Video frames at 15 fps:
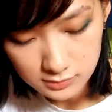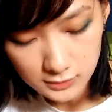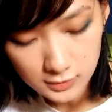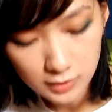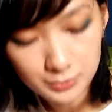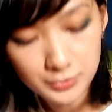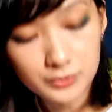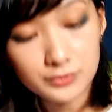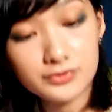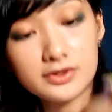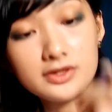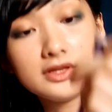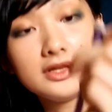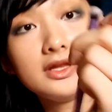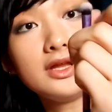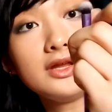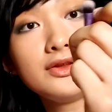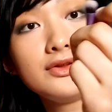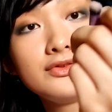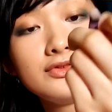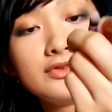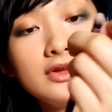I'll be using
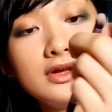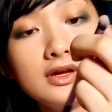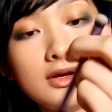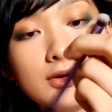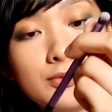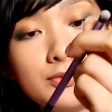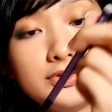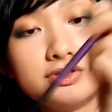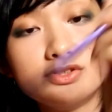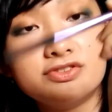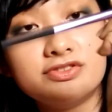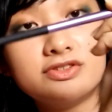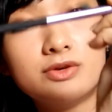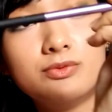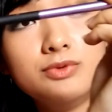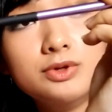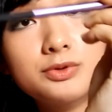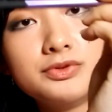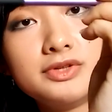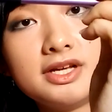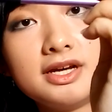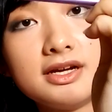this, which is the Real
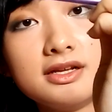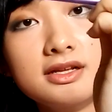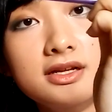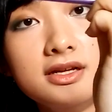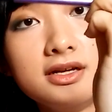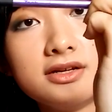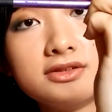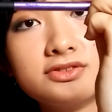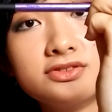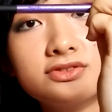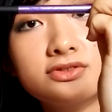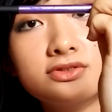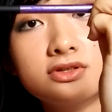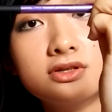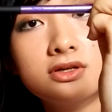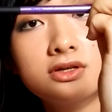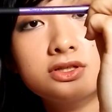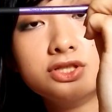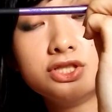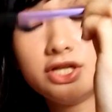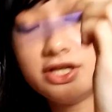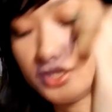Techniques
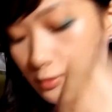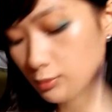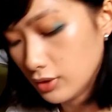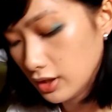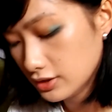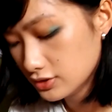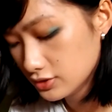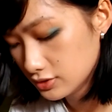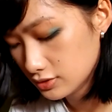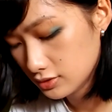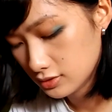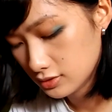shading brush.